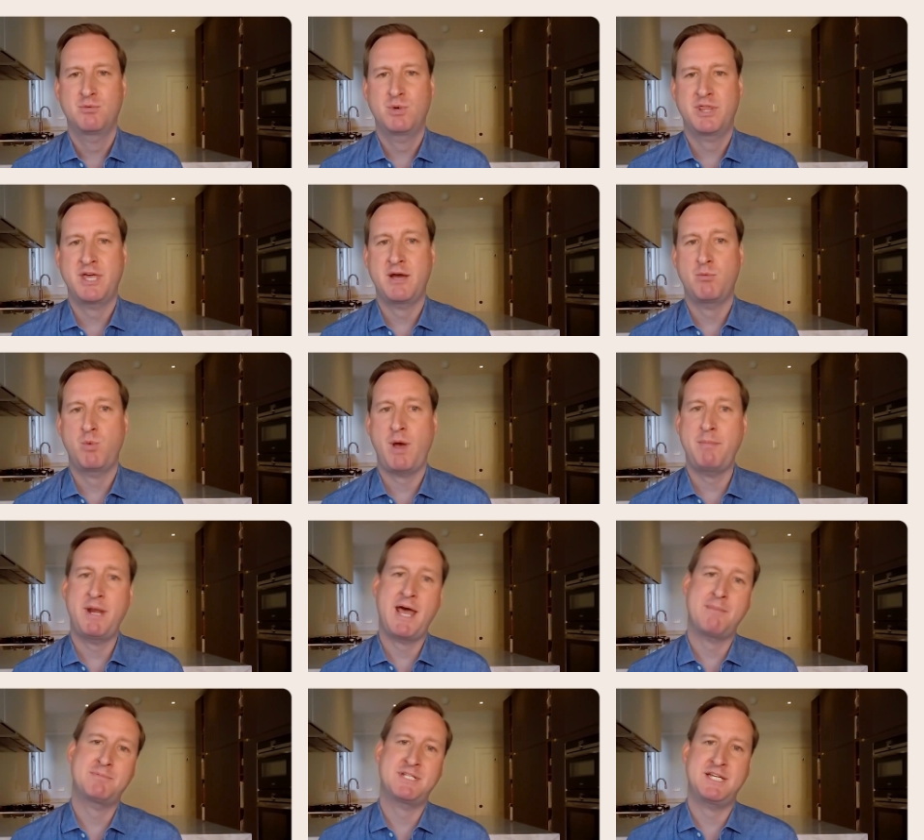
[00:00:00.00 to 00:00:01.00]
With their web
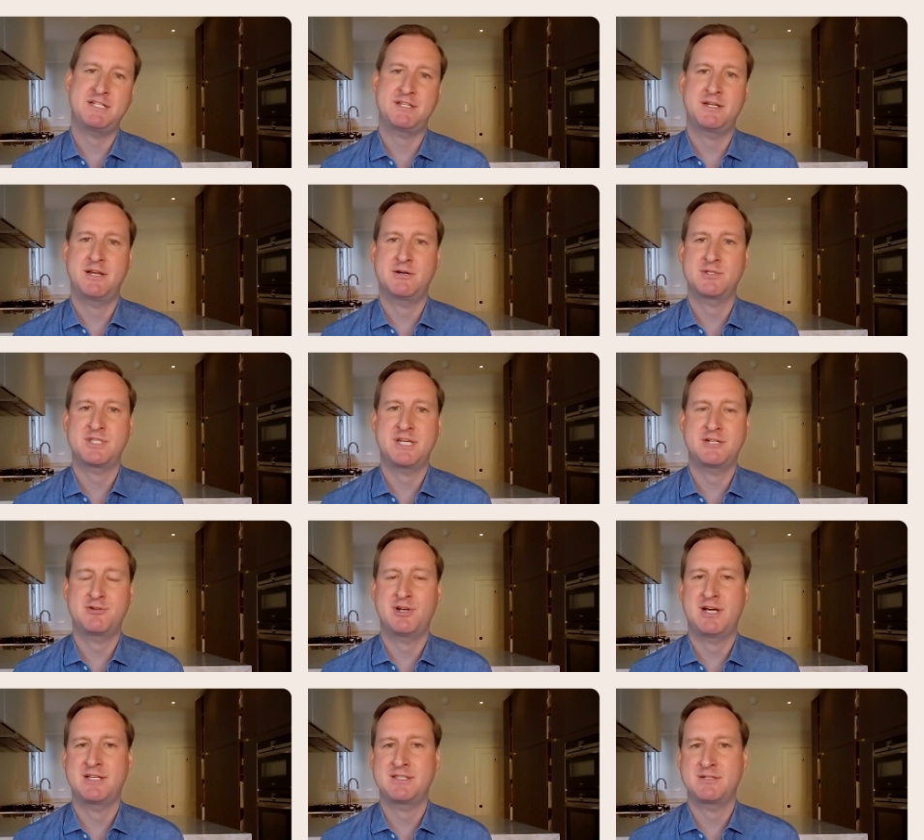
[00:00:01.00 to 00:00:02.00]
and app data now
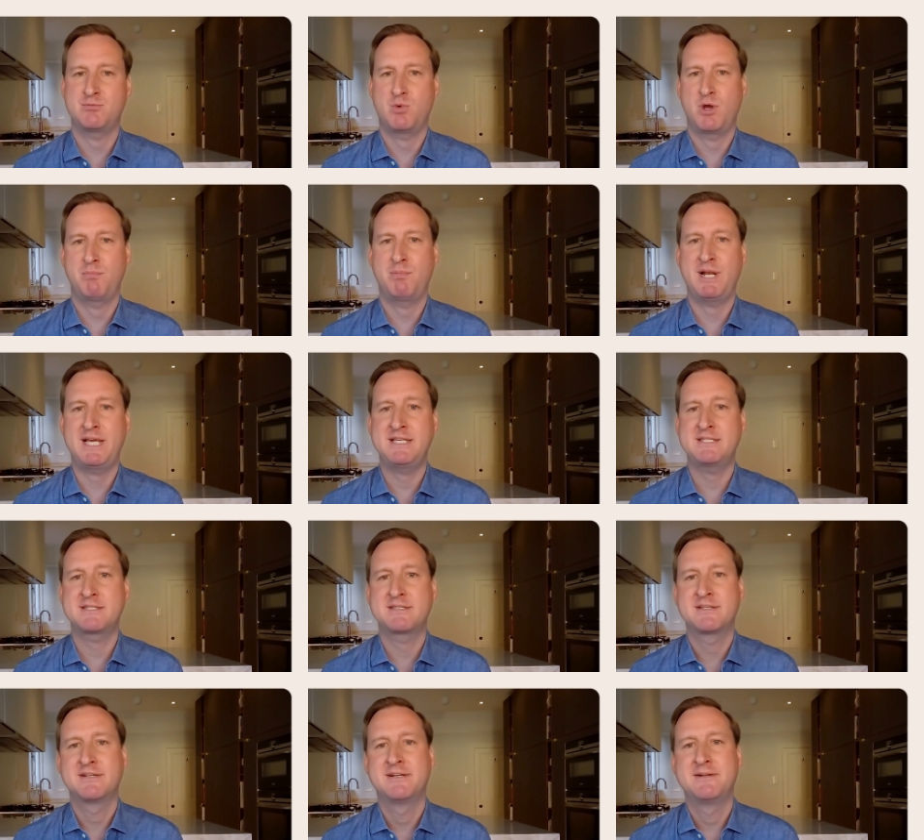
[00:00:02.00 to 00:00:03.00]
centralized in one
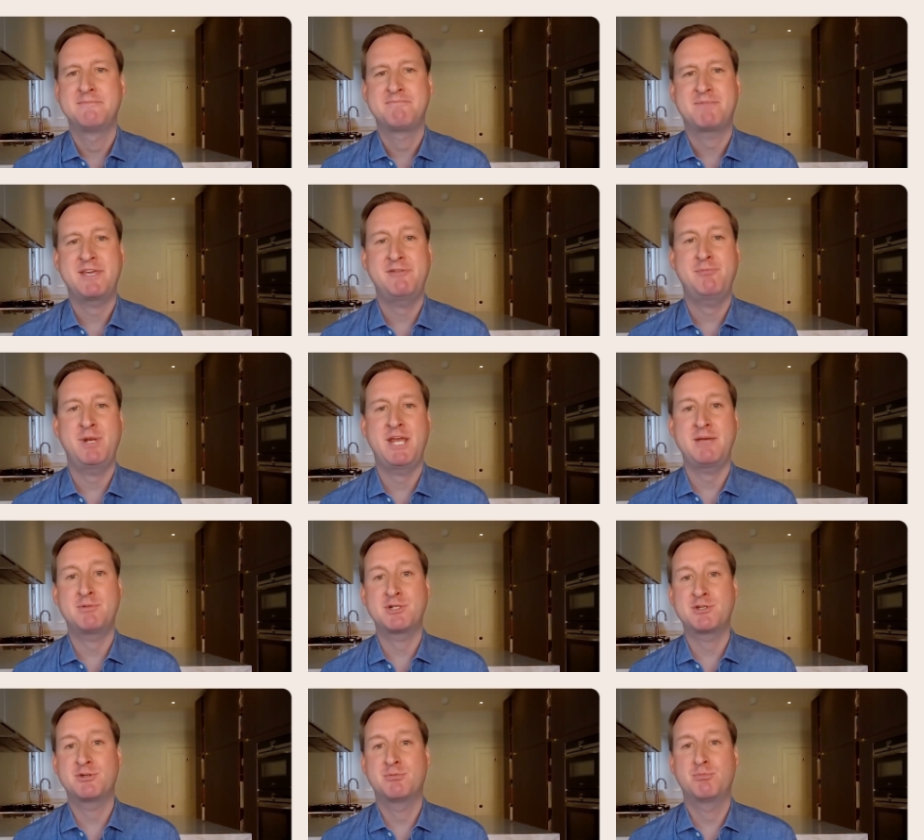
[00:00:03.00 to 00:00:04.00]
place, They've been
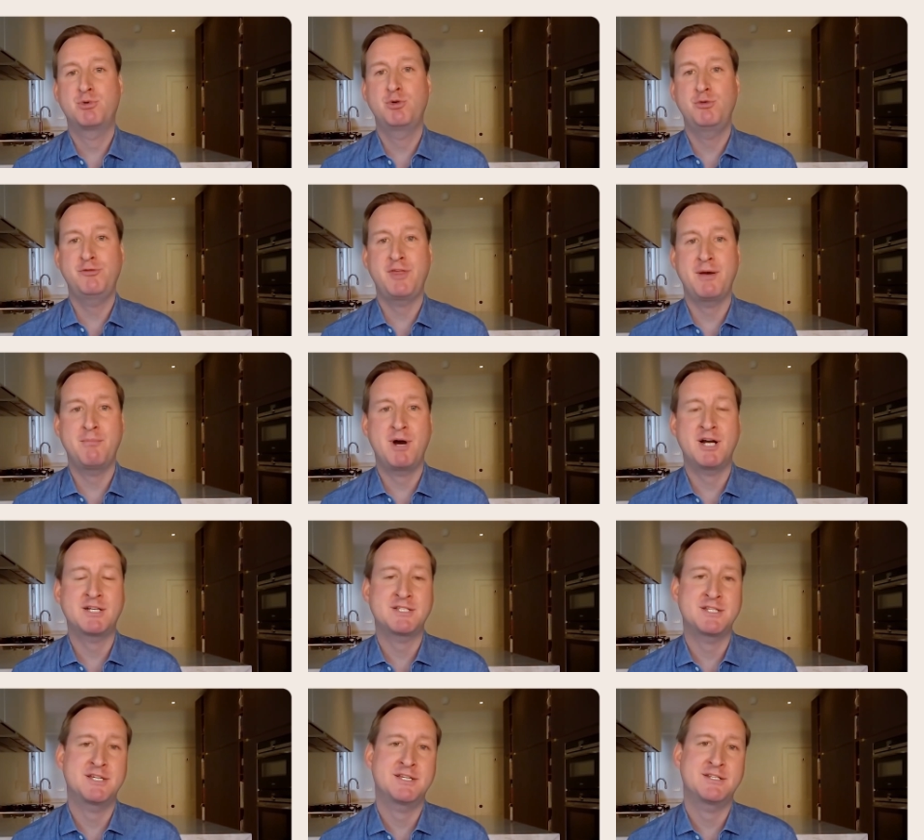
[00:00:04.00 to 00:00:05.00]
able to improve their
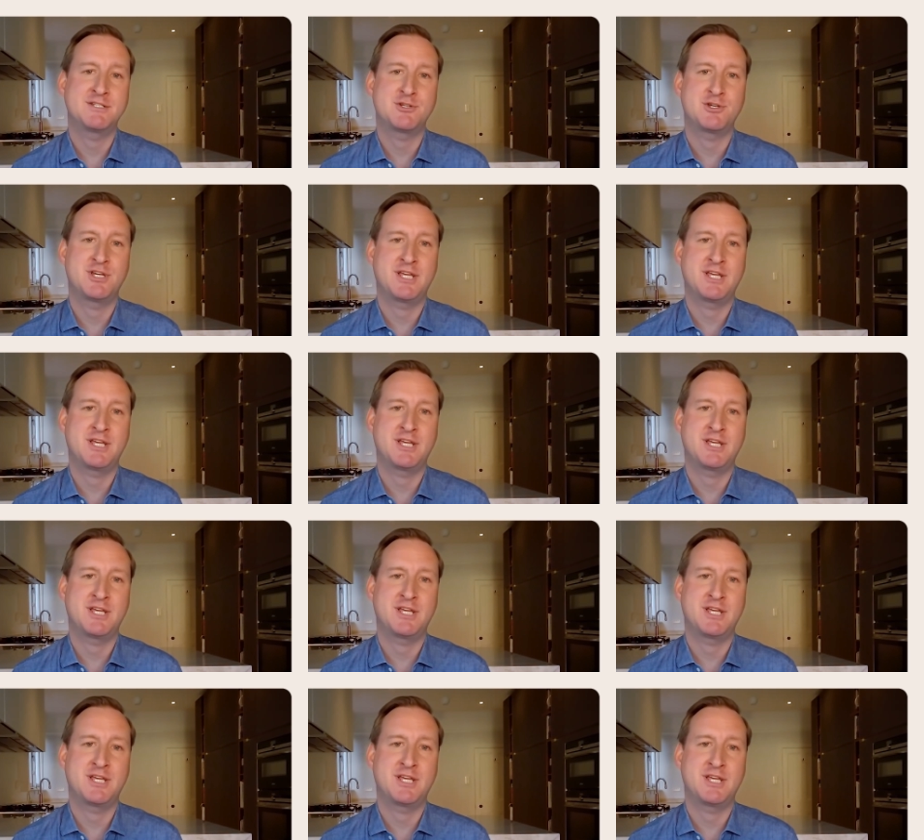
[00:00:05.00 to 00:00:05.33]
marketing to